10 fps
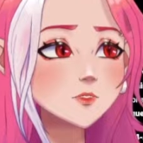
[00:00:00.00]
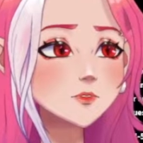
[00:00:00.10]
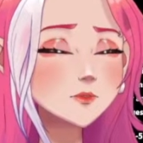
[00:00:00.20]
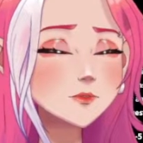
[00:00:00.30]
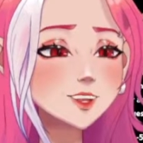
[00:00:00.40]

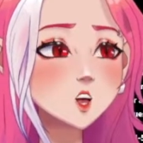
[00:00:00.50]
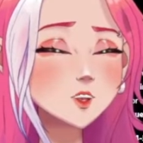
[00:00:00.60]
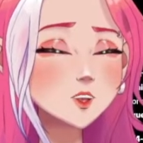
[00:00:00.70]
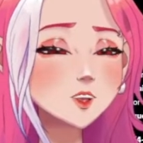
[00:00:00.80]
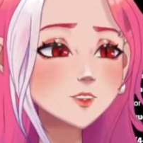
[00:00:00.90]
out of
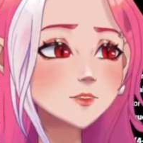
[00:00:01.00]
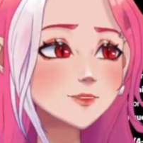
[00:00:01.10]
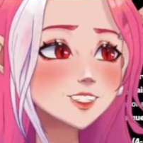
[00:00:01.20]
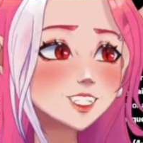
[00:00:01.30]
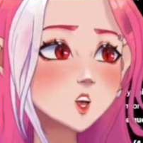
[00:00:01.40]
just
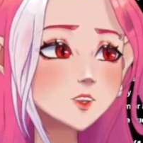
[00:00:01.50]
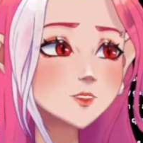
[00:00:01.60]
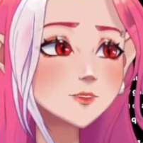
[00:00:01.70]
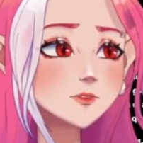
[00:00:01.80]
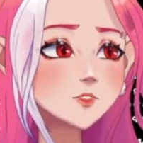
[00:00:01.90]
habit,
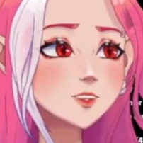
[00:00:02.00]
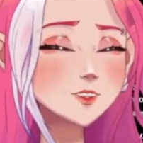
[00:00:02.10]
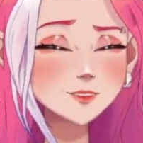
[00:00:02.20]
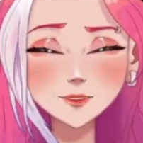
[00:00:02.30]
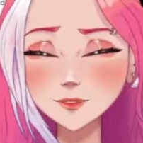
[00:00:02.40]
right?
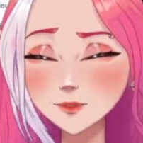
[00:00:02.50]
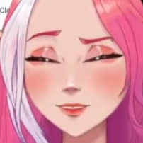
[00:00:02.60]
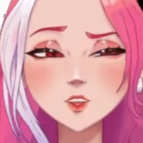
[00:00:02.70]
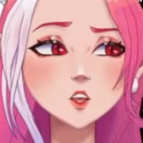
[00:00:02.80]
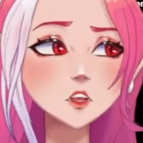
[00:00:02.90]

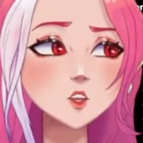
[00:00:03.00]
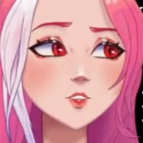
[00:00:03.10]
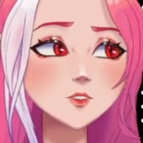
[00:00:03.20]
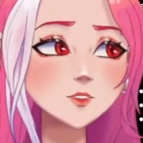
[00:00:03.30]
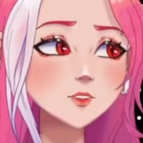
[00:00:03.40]
So
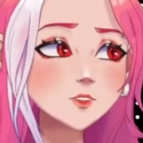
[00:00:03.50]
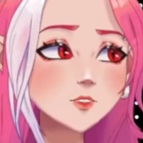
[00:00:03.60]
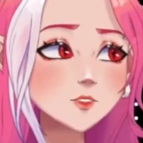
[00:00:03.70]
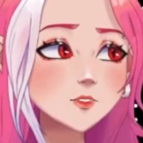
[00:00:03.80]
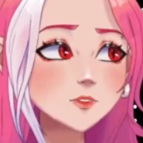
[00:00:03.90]

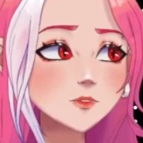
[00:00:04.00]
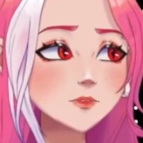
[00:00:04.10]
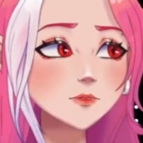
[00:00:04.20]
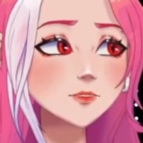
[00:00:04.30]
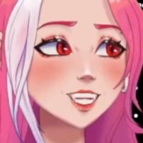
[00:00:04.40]

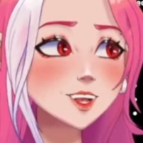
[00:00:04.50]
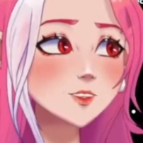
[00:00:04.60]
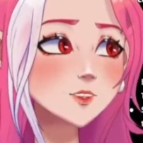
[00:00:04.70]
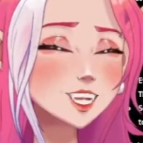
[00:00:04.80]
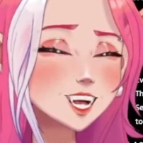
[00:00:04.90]
yeah,
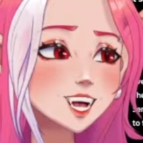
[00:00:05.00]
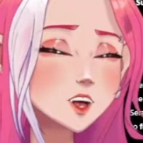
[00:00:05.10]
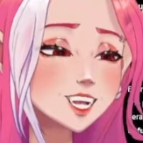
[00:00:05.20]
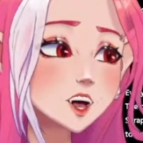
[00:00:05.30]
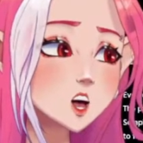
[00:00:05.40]
like I get it.
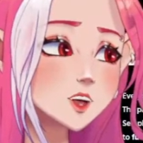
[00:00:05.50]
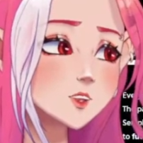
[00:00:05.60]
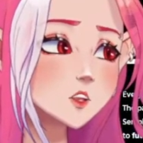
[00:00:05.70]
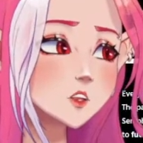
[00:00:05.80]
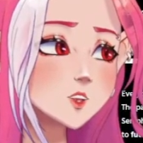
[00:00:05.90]
And like
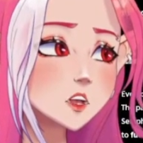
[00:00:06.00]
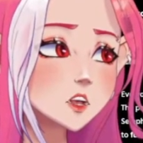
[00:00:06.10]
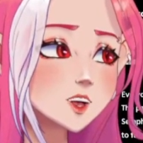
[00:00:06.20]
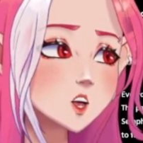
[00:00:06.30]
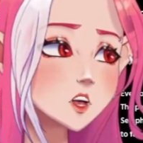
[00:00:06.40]
if you know
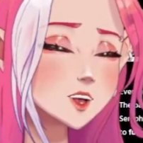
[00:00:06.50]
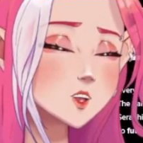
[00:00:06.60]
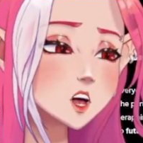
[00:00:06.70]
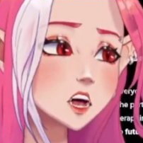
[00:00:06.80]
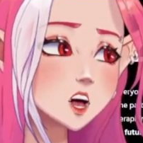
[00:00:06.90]
me,
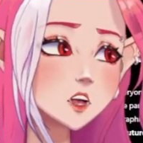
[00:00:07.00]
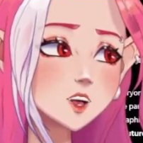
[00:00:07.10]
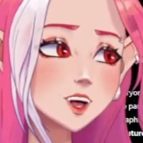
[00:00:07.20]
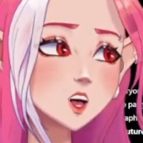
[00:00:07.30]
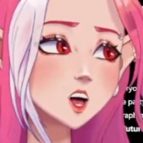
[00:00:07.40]
I always
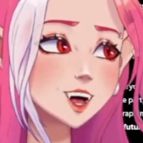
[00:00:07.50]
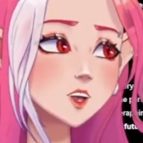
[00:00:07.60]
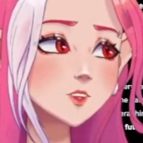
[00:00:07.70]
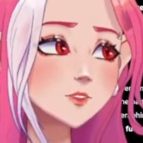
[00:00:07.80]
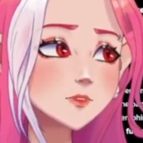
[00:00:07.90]
say like
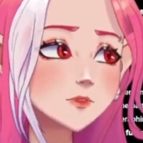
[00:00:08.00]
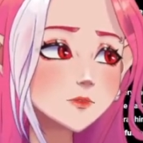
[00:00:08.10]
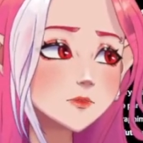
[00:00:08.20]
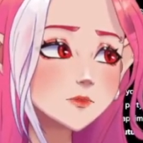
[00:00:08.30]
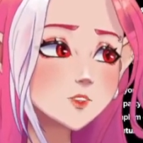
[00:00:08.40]

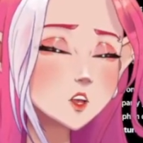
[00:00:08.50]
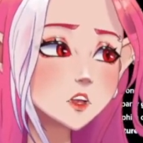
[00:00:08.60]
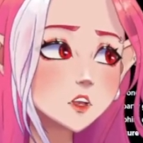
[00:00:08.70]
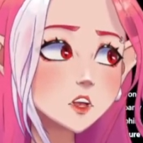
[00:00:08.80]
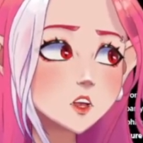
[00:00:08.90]

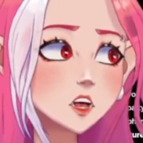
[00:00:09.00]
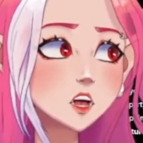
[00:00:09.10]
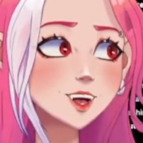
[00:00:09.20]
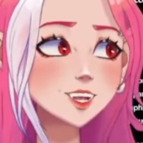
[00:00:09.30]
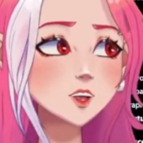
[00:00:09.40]
no
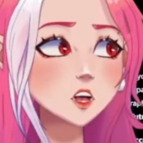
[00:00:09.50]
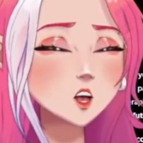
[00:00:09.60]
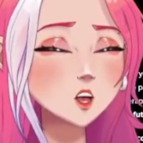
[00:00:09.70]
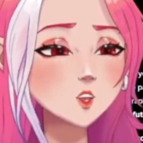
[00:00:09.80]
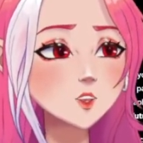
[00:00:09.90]
worries, right?
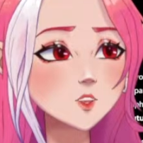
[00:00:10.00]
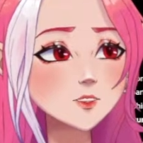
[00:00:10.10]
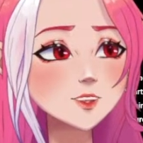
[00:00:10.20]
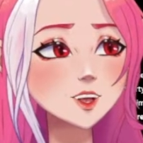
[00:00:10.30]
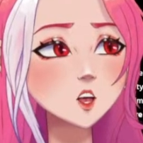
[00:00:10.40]
Like when people
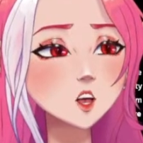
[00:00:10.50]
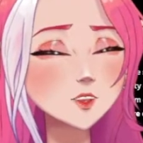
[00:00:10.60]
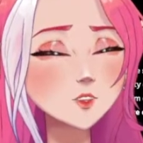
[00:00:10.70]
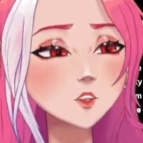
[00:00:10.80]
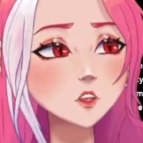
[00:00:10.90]
say like,
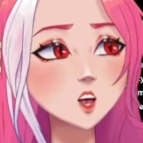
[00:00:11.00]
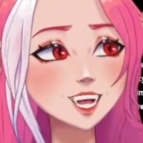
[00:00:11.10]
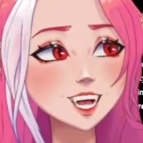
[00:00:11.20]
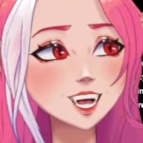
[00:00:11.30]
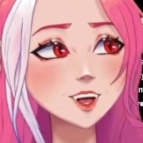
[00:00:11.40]

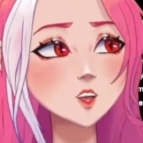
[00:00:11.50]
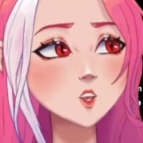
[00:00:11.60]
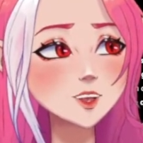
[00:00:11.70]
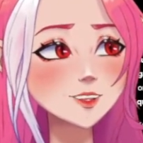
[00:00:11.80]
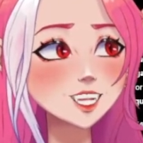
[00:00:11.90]
hey,
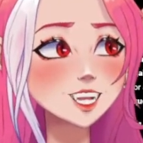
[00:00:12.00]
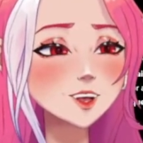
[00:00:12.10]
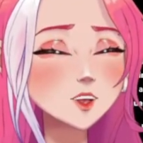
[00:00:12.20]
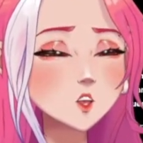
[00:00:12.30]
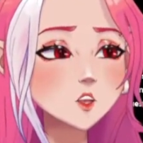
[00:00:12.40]
like, thank
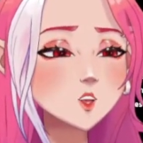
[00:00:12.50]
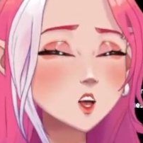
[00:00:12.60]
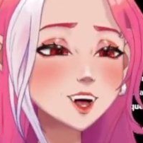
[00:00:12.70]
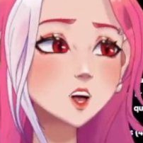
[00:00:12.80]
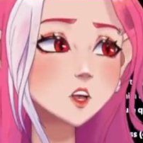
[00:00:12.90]
you. I
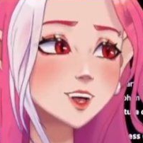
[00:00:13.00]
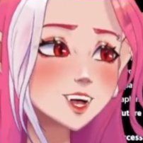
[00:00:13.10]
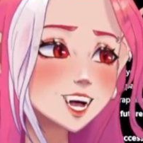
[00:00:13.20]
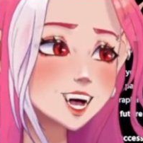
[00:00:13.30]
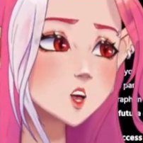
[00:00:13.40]
never
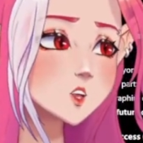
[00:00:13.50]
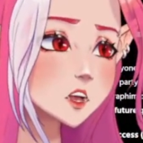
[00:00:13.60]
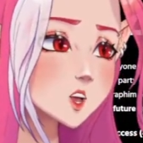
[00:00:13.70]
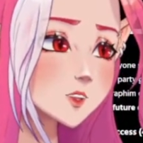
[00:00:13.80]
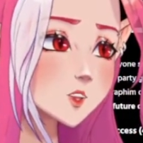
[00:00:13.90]
say you're
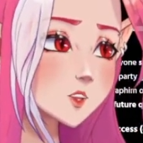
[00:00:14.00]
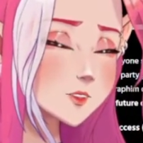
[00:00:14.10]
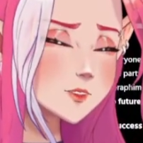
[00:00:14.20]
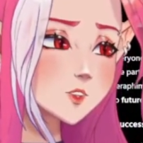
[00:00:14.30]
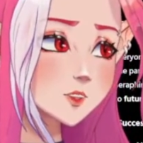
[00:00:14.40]
welcome,
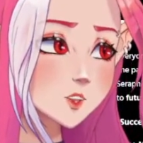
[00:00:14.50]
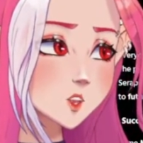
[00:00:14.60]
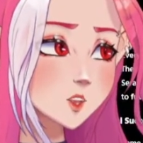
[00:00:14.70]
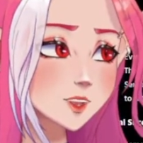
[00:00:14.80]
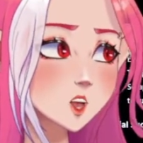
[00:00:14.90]
even though
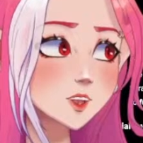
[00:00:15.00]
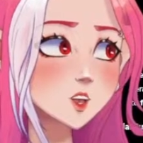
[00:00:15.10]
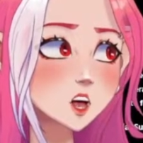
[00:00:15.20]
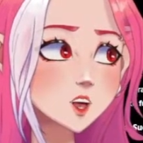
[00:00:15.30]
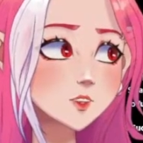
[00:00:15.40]

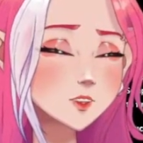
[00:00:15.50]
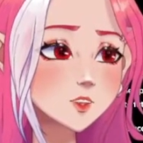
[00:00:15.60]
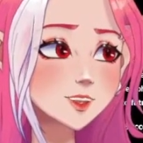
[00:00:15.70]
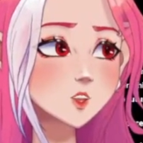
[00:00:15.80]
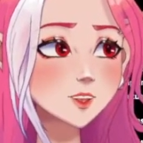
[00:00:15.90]
psychologically
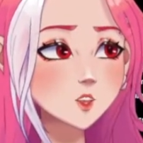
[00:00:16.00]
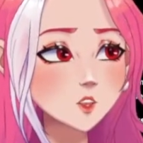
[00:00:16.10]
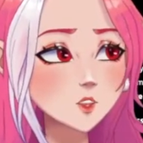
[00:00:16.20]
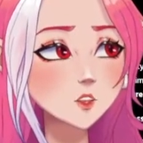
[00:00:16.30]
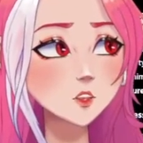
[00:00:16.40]
telling someone
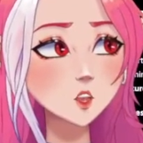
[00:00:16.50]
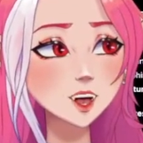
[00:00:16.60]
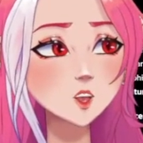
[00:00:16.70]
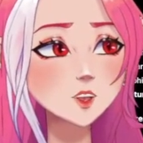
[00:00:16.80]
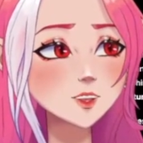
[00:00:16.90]
you're
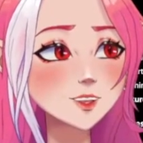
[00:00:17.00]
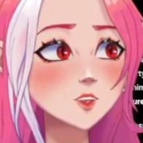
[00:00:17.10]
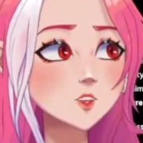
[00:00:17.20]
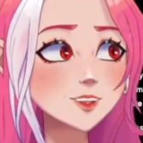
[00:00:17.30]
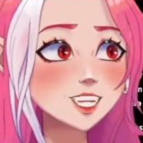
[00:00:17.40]
welcome is like a
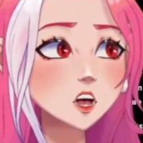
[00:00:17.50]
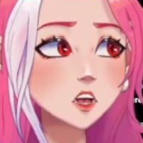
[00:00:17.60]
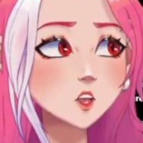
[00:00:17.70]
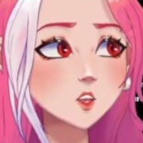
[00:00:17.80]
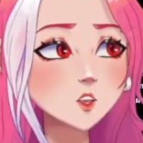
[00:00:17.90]
power
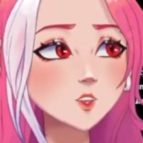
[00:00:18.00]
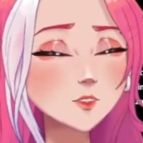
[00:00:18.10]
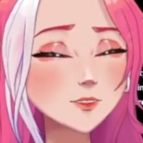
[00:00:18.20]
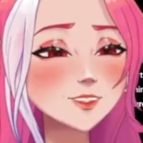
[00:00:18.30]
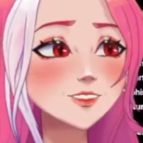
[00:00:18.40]
move,
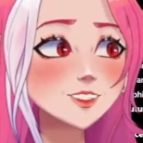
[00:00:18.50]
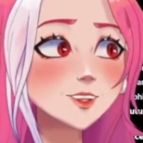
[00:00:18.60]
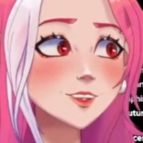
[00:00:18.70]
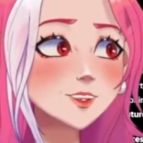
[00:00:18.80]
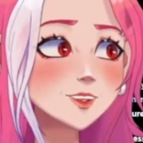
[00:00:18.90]

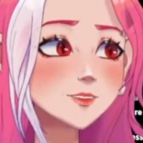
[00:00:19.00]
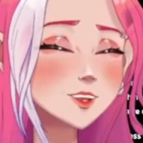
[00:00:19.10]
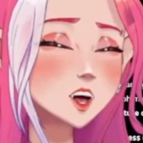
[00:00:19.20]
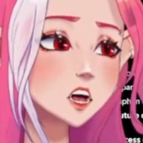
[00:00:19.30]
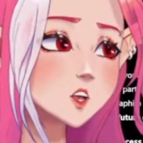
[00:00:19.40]
because
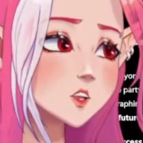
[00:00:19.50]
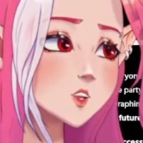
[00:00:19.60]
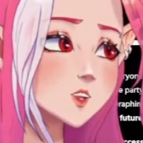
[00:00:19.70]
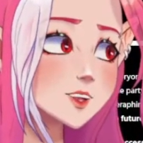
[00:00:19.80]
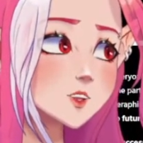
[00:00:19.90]
now you're
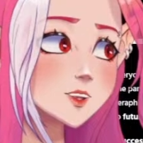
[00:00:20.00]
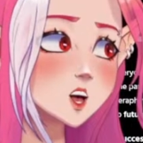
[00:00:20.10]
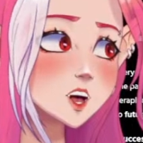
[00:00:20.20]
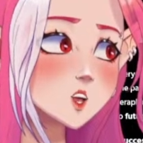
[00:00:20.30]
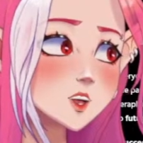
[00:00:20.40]
turning it
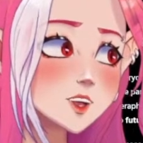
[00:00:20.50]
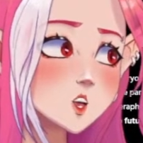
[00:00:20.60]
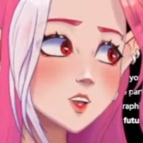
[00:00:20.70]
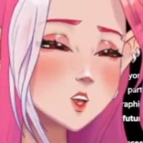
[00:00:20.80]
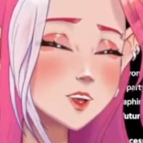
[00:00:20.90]
back on them
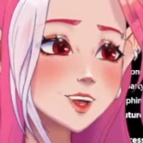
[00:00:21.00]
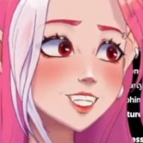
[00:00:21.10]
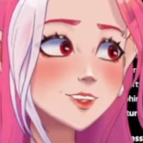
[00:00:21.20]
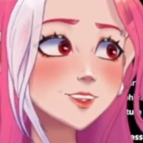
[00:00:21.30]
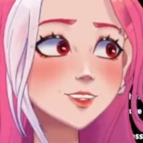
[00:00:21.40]
that like,
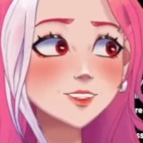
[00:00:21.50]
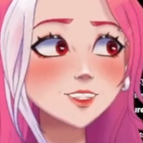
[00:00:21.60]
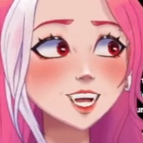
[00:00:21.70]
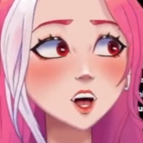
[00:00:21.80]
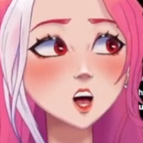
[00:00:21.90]

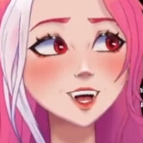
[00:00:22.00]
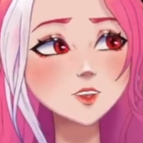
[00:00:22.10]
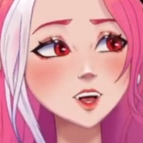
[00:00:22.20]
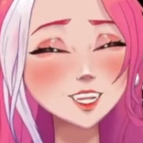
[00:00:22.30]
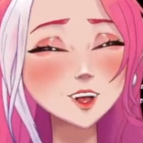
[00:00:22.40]
yeah, I
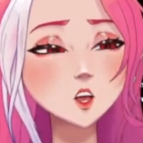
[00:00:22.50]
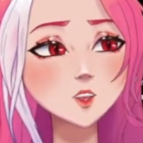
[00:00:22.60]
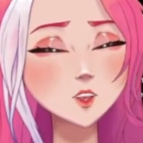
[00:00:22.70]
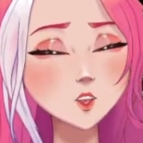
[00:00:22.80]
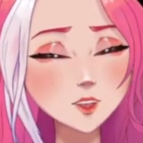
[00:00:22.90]
fucking helped
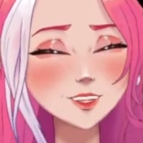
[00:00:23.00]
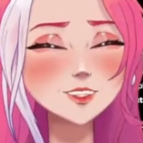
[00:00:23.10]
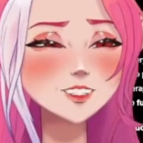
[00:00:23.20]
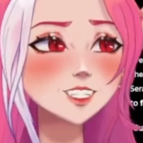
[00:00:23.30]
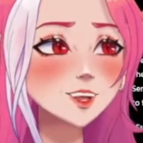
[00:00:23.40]
you,
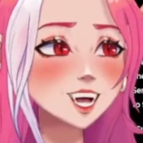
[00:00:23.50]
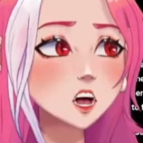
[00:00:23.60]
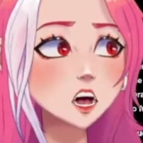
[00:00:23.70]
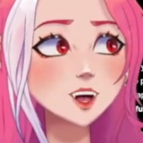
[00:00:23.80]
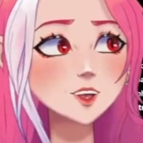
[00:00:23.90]
and now
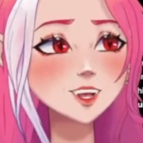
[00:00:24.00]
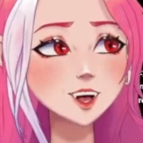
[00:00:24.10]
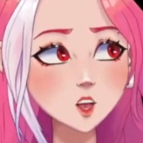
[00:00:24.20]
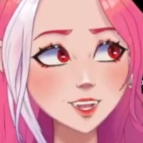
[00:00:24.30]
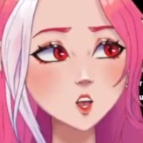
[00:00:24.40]
I'm
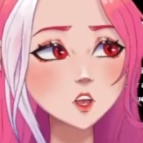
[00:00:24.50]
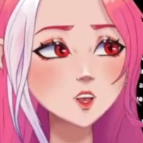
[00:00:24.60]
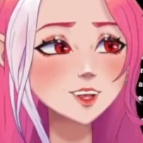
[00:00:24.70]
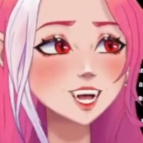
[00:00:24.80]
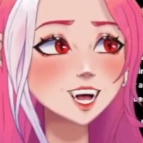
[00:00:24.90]
helping you again